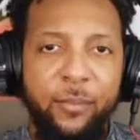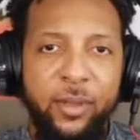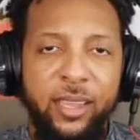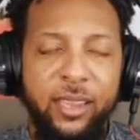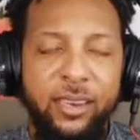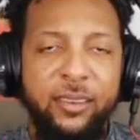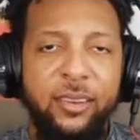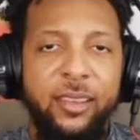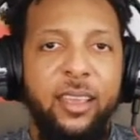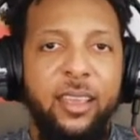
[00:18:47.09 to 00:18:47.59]
I
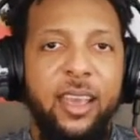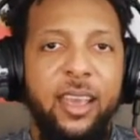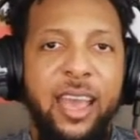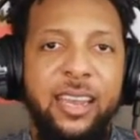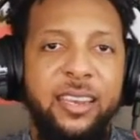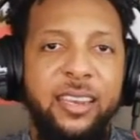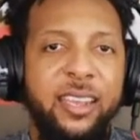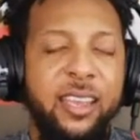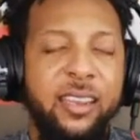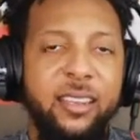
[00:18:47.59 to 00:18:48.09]
mean,
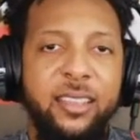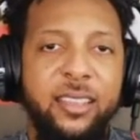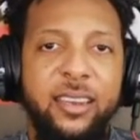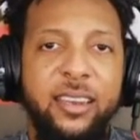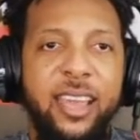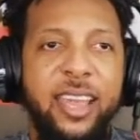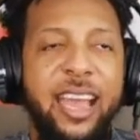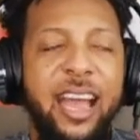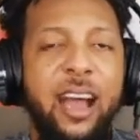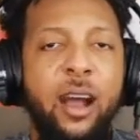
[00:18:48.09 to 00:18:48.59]
at the end of the
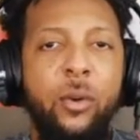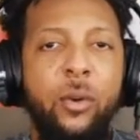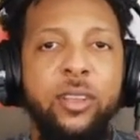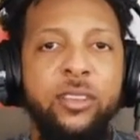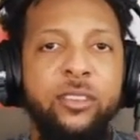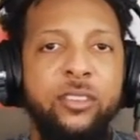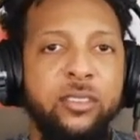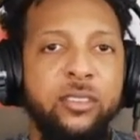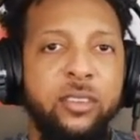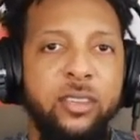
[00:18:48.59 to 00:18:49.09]
day, I
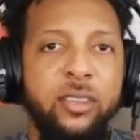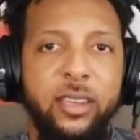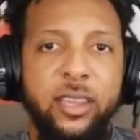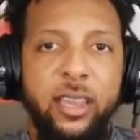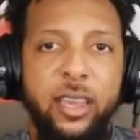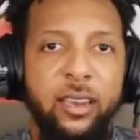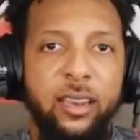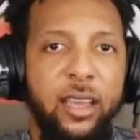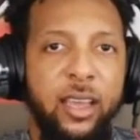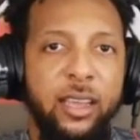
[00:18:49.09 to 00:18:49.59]
always just look
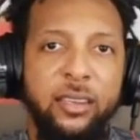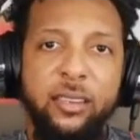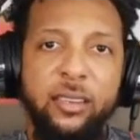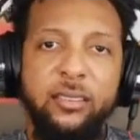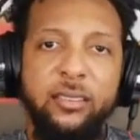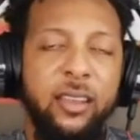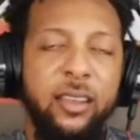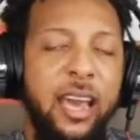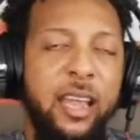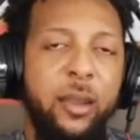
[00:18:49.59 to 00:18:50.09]
at it like
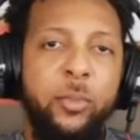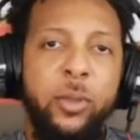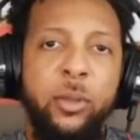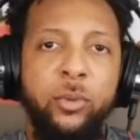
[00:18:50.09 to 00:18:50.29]
this. A lot of people